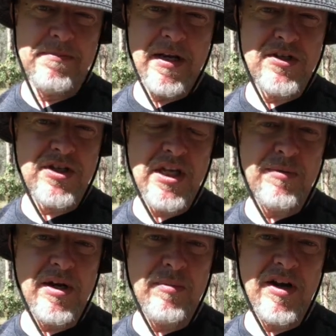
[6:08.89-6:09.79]
Managed to
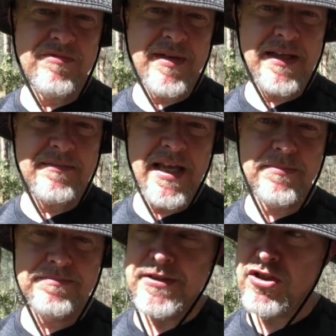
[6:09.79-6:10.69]
keep well away from that. Now,
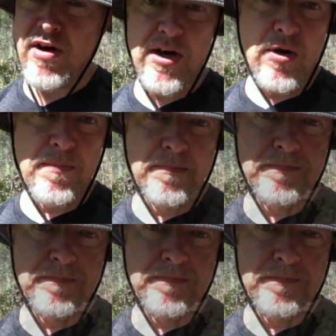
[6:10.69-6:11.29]
let's crack on.